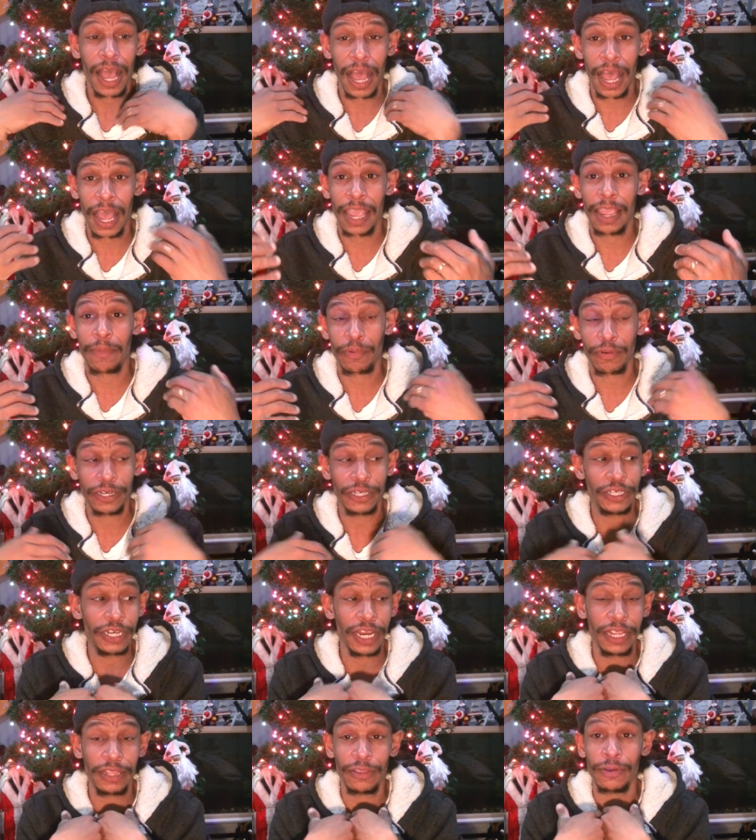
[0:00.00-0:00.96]
I
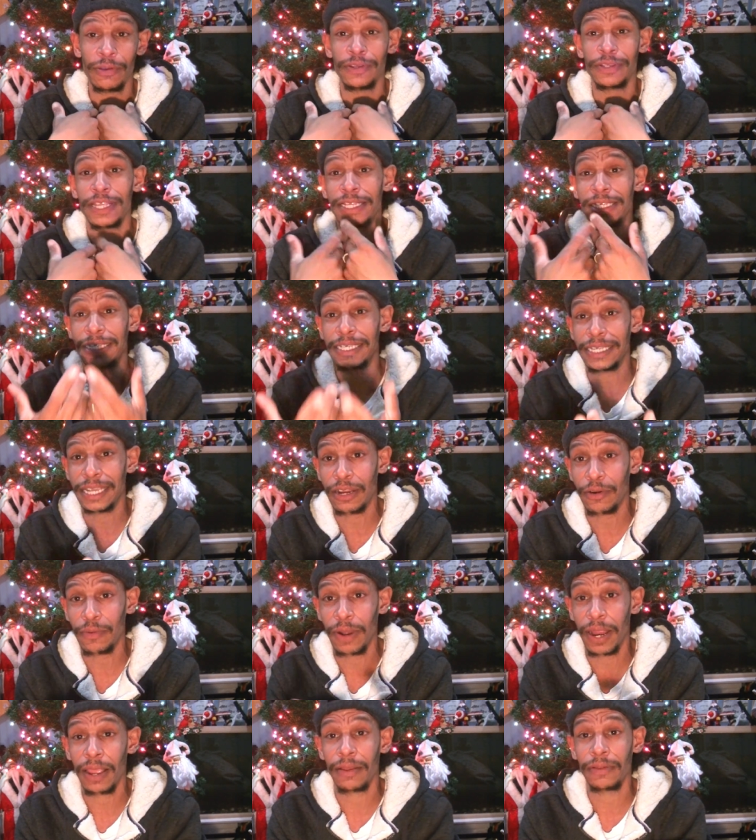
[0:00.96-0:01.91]
appreciate those that stick
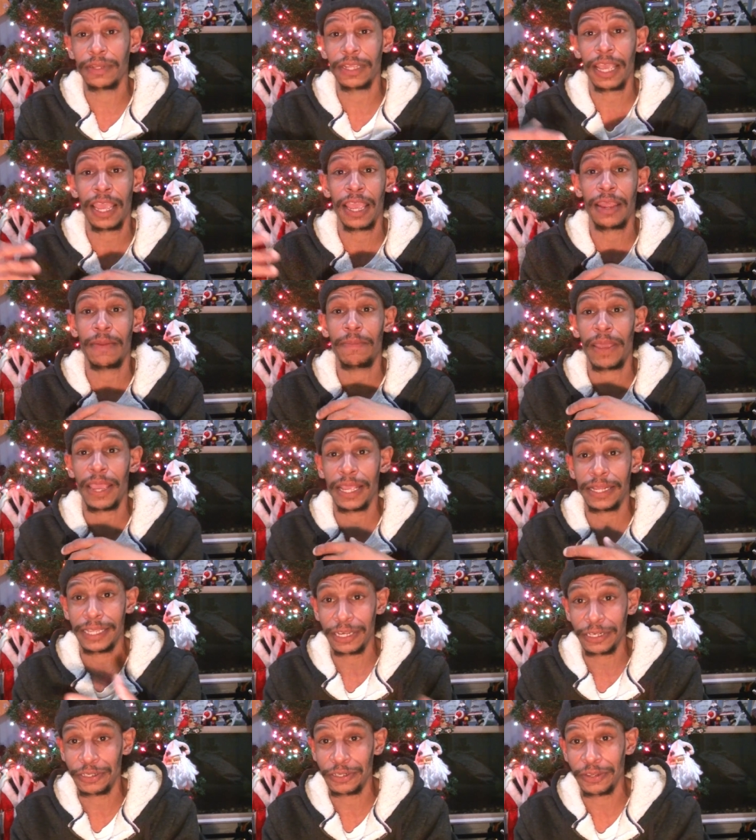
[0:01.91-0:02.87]
around and pay
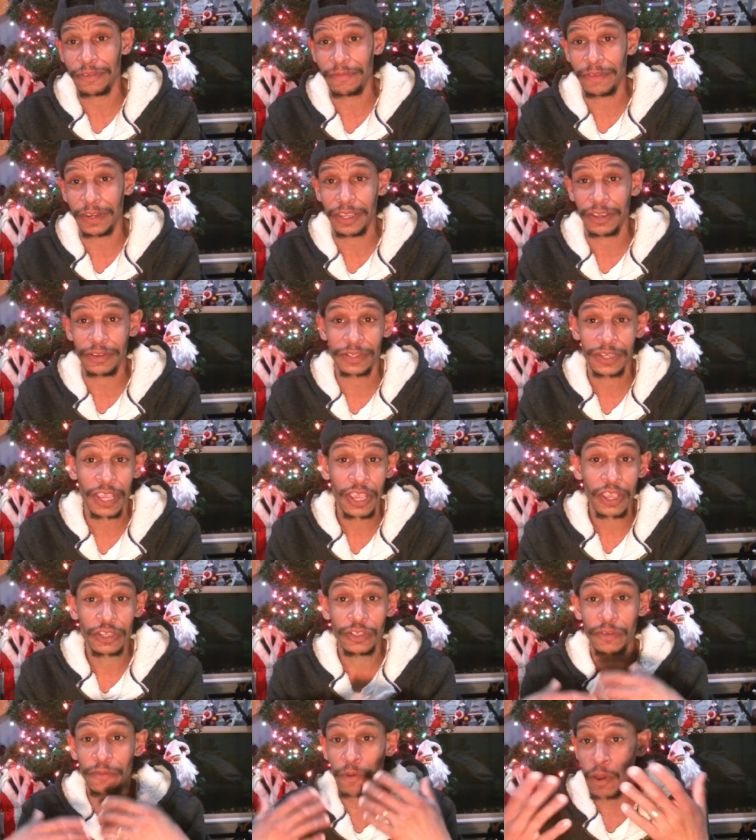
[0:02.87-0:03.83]
attention to the videos.
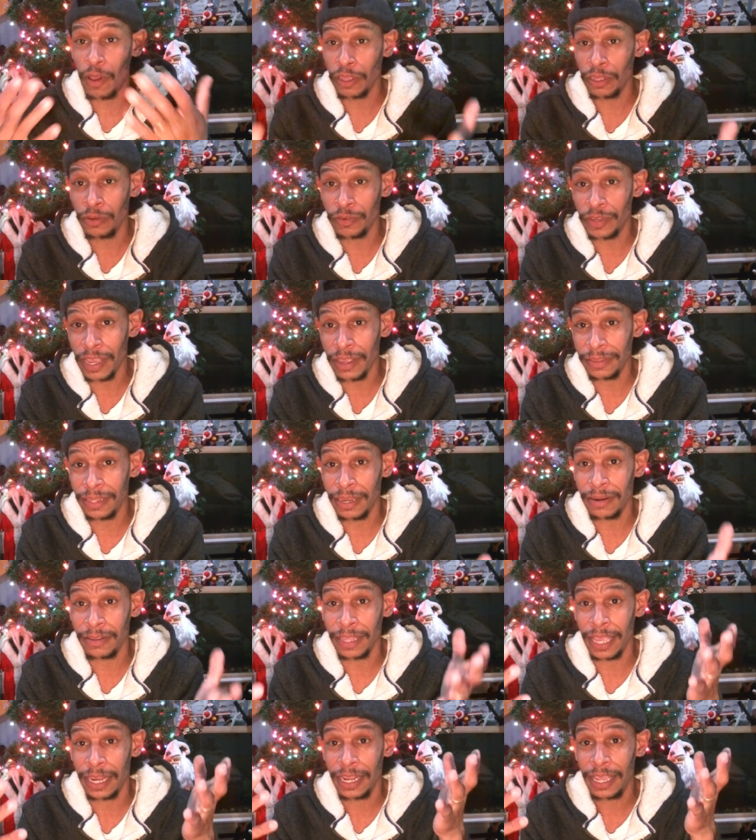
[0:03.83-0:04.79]
So for all yous out
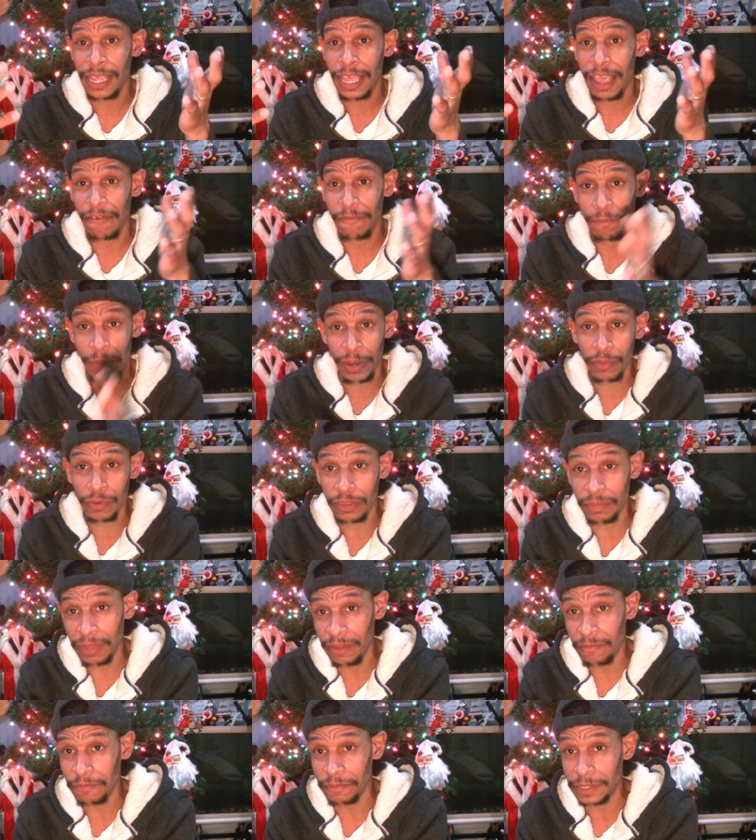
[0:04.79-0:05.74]
there that have been with
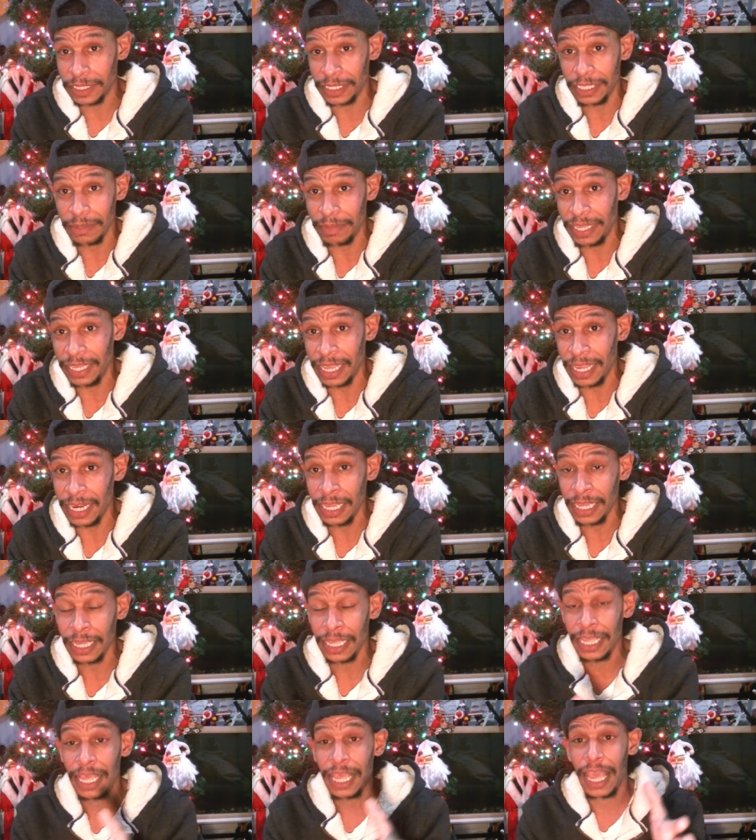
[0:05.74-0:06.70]
me since the
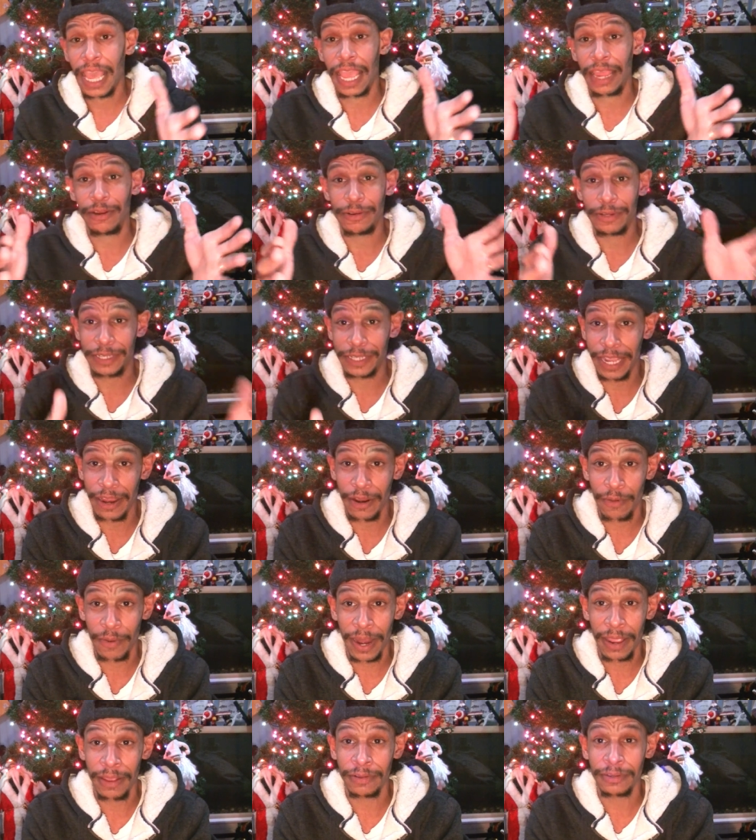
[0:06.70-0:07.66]
beginning and who stay
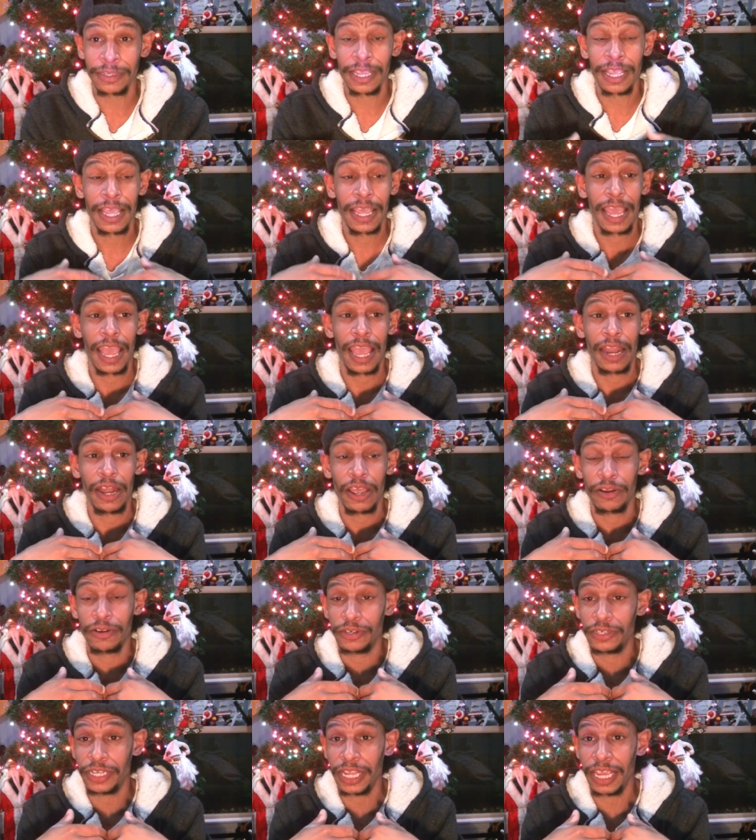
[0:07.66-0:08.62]
around and
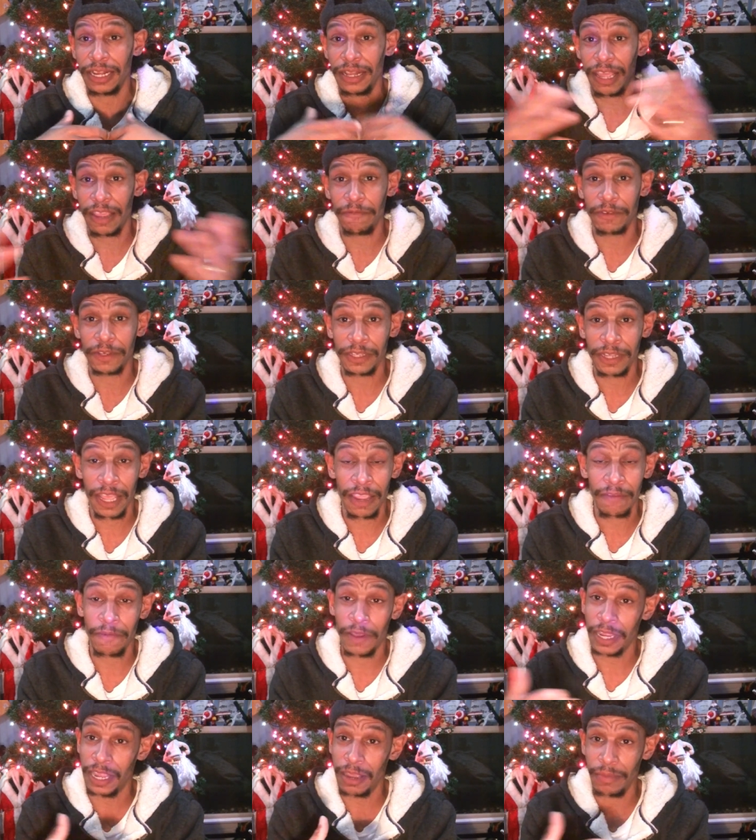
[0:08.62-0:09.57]
understand life is
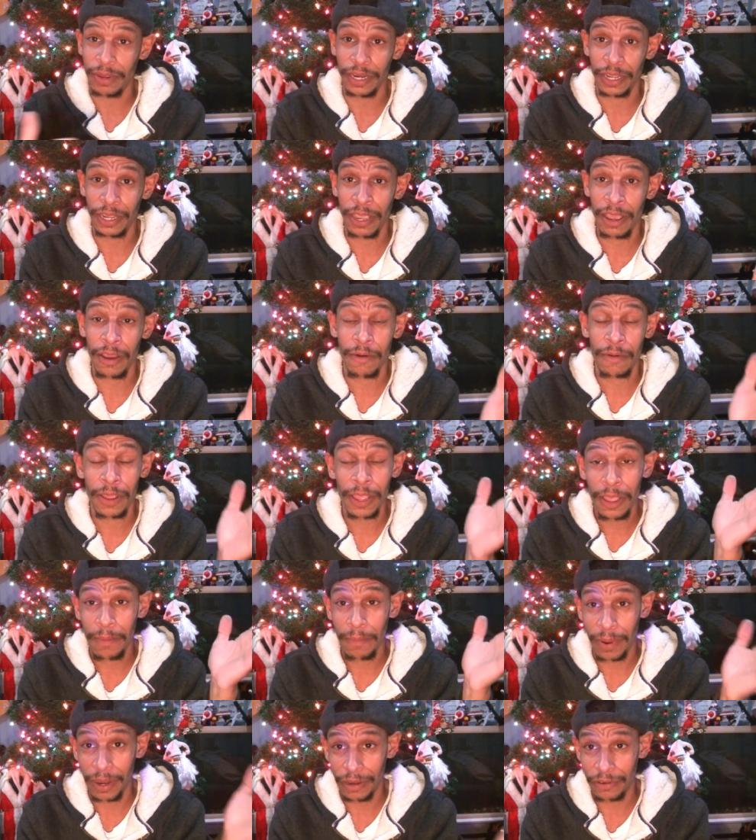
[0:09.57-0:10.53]
life, I come and I go,
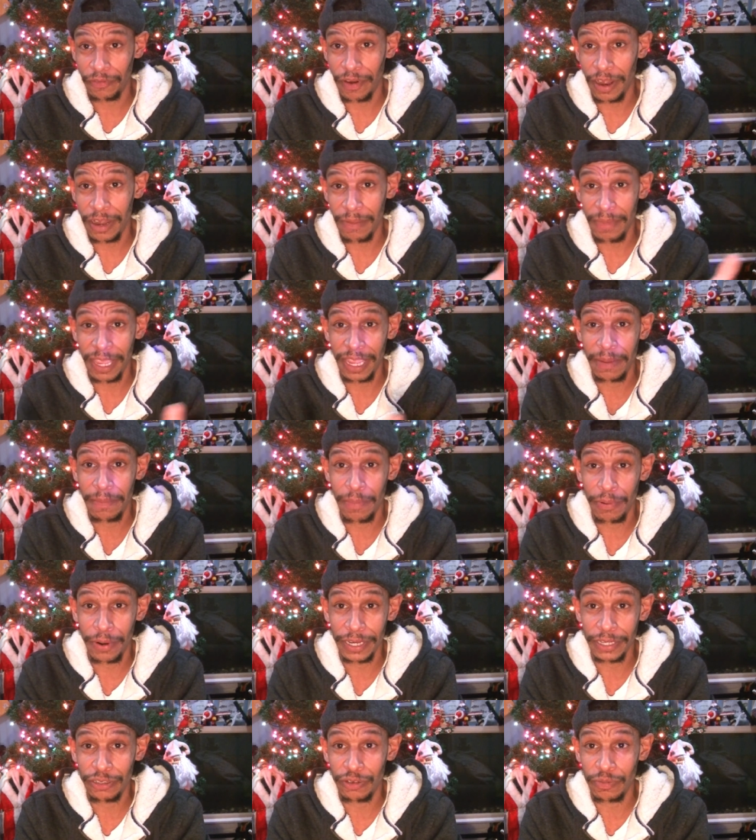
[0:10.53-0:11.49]
but I'll try to make a
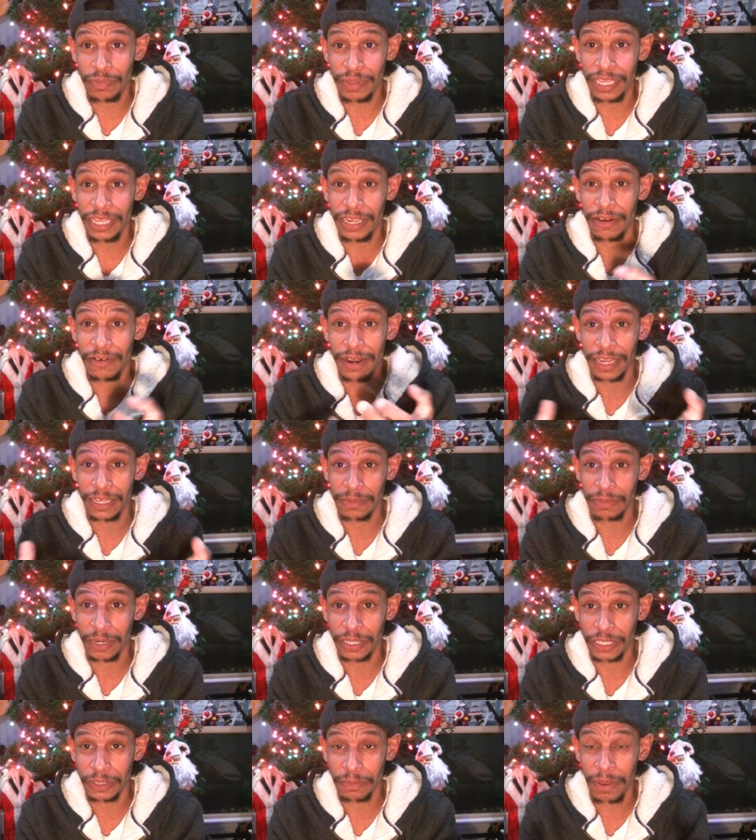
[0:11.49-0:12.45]
point to be here as
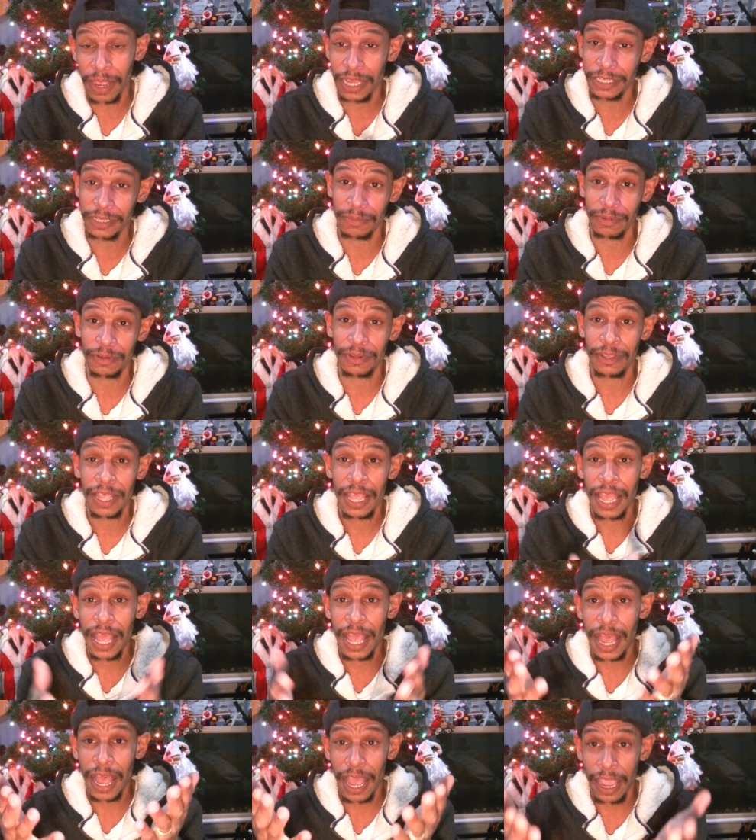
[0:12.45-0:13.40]
much as possible.
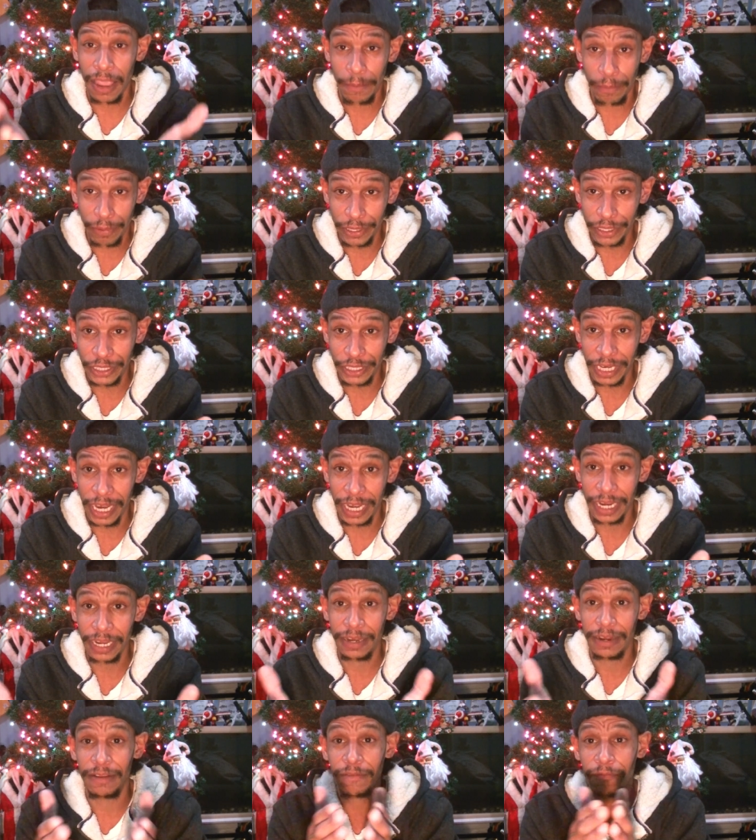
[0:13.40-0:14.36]
I appreciate
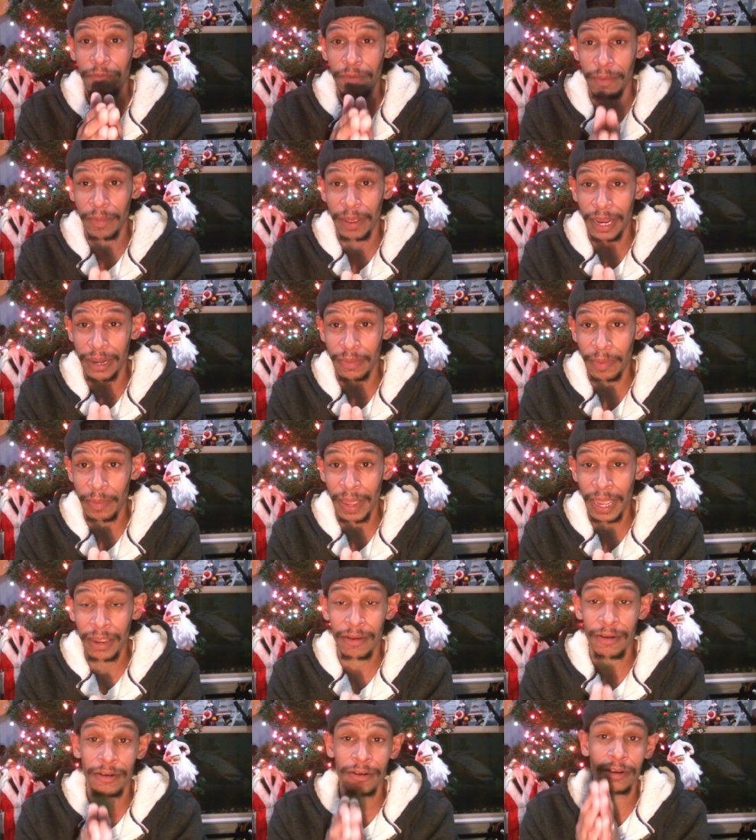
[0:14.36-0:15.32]
it from the bottom of
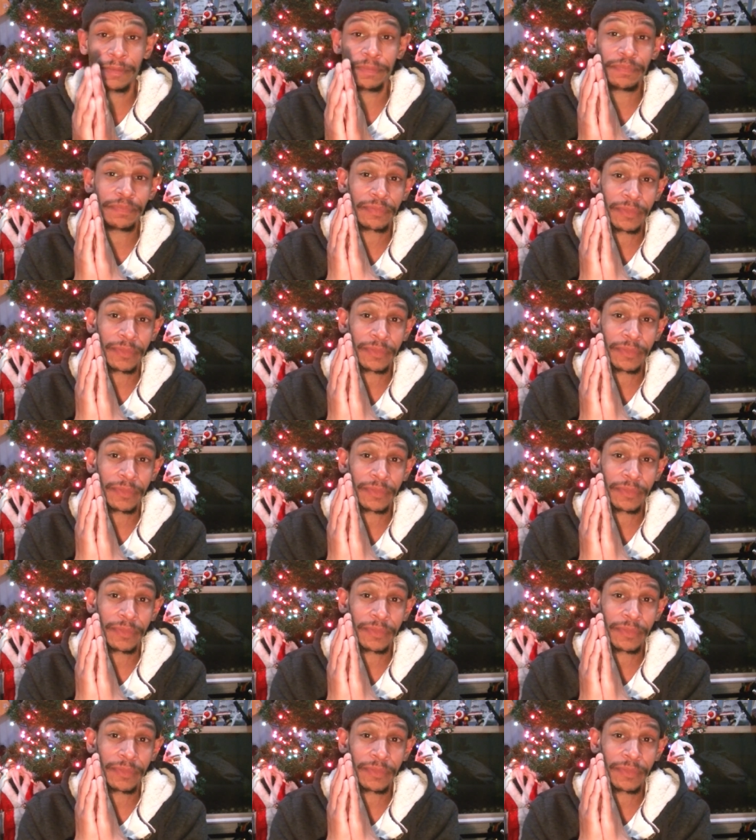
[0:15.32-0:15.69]
my heart.